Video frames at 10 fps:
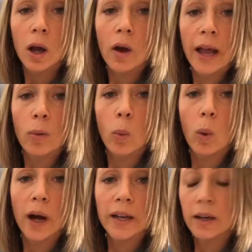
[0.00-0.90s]
Okay,
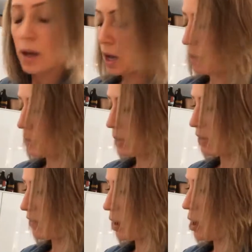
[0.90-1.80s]
1 cup
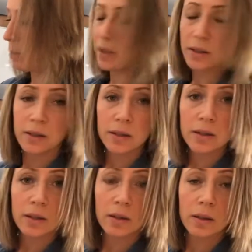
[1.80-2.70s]
of
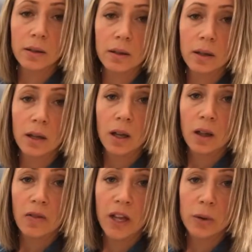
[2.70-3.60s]
almonds
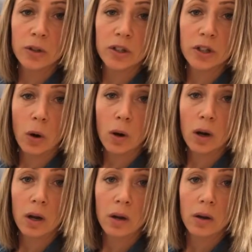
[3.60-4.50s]
that you
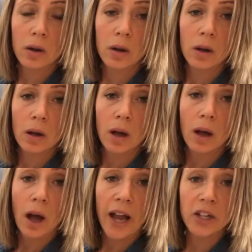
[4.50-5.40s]
soak.
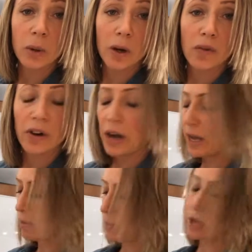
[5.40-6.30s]
I do it
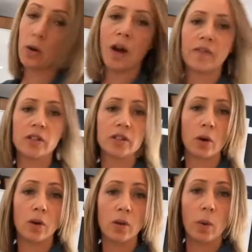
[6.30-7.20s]
overnight, but you have to
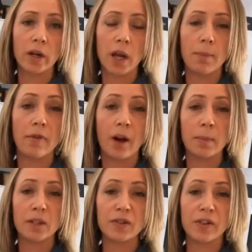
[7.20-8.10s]
soak the 1 cup of
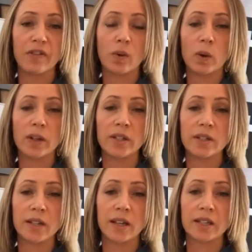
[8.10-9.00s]
almonds for 4 to
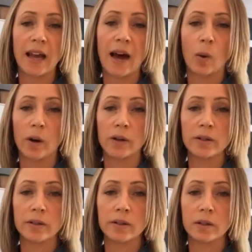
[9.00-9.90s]
6
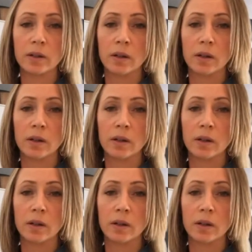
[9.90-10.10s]
hours.